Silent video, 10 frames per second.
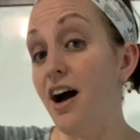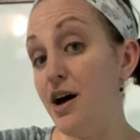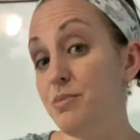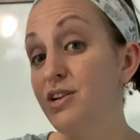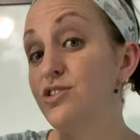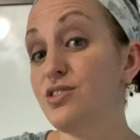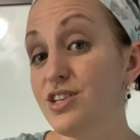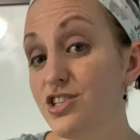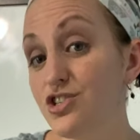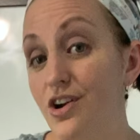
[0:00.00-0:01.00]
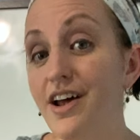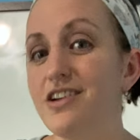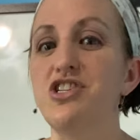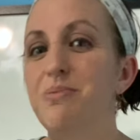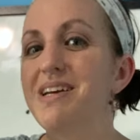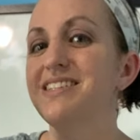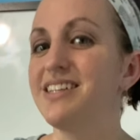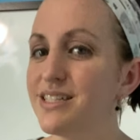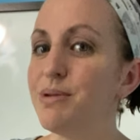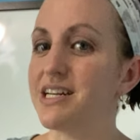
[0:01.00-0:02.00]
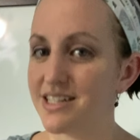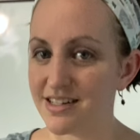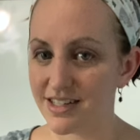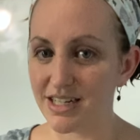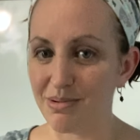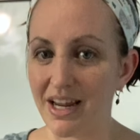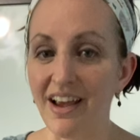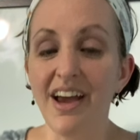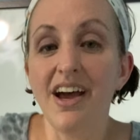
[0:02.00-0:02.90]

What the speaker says: I'm going to do this strategy because this makes sense to me.